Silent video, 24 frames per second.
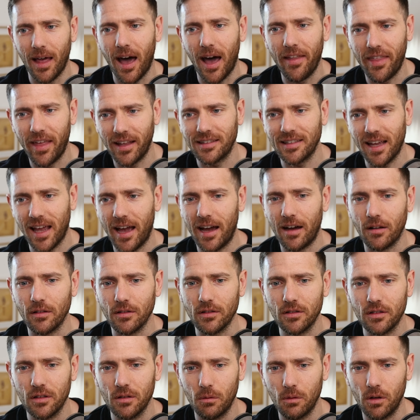that's
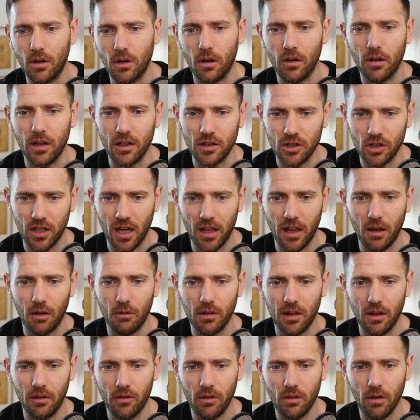ours. We're not going to share that
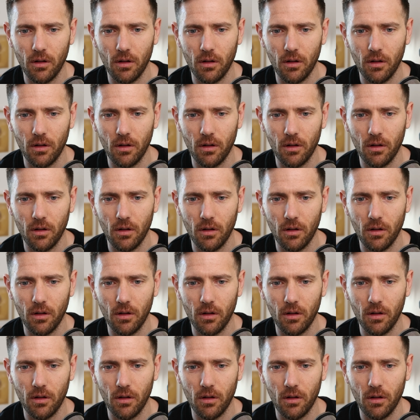with everyone.